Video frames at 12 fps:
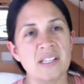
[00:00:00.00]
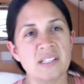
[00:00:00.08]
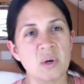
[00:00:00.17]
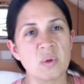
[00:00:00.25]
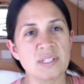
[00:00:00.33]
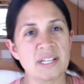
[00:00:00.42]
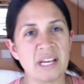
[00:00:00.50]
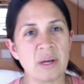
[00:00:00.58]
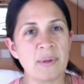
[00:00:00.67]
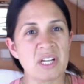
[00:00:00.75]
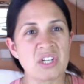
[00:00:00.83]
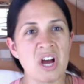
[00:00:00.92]
So, today
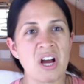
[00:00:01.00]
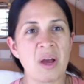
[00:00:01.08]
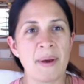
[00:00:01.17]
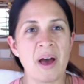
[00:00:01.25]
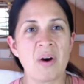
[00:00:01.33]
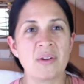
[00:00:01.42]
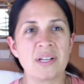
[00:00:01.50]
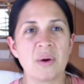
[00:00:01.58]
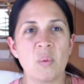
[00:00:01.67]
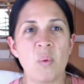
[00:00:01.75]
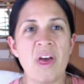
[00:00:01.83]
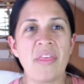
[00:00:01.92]
I'm going to talk about
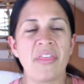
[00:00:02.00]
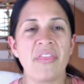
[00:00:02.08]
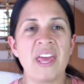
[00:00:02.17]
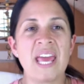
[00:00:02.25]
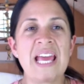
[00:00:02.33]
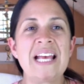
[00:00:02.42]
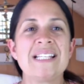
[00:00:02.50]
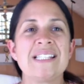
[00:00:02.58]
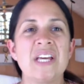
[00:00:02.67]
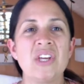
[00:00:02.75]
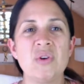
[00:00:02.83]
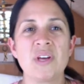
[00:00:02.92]
what things
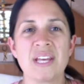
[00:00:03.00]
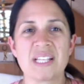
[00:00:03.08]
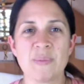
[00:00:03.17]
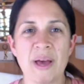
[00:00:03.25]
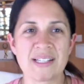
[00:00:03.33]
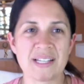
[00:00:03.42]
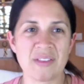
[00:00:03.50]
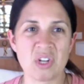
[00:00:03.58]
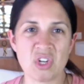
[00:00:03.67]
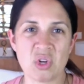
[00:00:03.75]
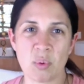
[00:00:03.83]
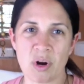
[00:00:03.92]
you can expect in
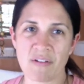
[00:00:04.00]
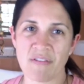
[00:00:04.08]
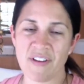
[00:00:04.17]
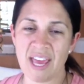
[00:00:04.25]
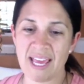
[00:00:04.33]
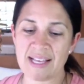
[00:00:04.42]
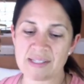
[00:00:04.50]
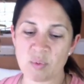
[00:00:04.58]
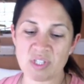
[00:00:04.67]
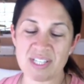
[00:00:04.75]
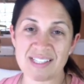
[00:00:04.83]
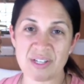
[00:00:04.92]
the newborn phase,
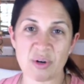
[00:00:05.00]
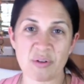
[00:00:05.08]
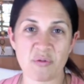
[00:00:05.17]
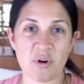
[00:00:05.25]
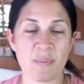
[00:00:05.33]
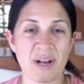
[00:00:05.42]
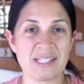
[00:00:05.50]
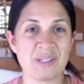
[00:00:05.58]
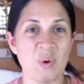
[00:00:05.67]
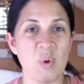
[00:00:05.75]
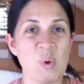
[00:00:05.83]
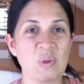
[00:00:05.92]
which is zero to four months
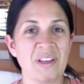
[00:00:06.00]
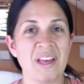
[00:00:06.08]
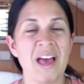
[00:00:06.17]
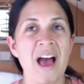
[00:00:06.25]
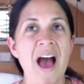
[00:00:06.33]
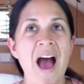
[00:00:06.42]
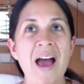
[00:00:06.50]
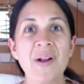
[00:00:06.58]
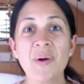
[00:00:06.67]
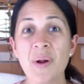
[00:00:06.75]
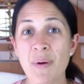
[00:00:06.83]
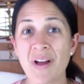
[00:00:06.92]
old. I
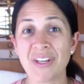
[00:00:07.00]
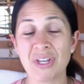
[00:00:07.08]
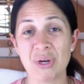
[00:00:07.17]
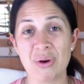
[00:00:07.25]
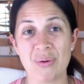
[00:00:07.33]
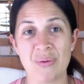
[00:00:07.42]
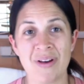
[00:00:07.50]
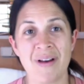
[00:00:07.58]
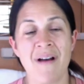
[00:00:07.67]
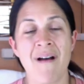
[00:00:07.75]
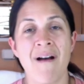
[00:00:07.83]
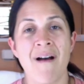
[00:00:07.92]
don't know about you,
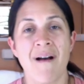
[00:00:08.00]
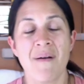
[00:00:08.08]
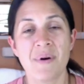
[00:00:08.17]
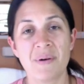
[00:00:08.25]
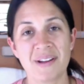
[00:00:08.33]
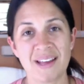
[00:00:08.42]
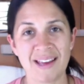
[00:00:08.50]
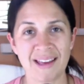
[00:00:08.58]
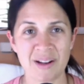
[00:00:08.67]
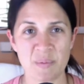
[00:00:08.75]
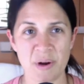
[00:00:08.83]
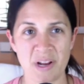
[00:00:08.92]
but when I
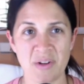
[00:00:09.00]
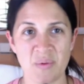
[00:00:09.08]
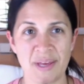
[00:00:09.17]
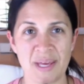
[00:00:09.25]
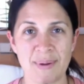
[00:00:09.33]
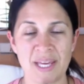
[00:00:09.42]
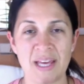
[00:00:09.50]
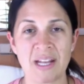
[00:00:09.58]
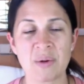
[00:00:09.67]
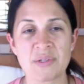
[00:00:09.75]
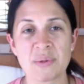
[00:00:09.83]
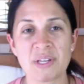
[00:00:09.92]
had a brand new baby and
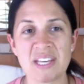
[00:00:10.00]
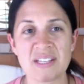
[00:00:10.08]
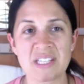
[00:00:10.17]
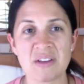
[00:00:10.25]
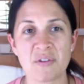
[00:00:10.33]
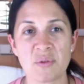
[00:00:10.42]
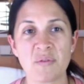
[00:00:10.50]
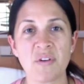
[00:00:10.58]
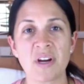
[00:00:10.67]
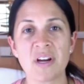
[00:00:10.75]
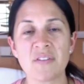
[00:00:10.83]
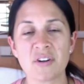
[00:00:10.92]
I was doing EC for the
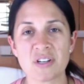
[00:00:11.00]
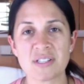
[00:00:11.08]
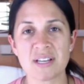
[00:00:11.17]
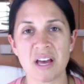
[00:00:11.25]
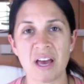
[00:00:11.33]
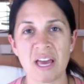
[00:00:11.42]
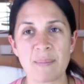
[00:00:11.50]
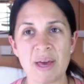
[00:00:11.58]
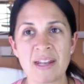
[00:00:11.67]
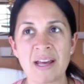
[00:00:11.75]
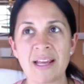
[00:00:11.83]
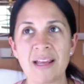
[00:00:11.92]
very first time,
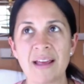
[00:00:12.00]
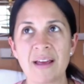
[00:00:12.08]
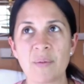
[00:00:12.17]
and I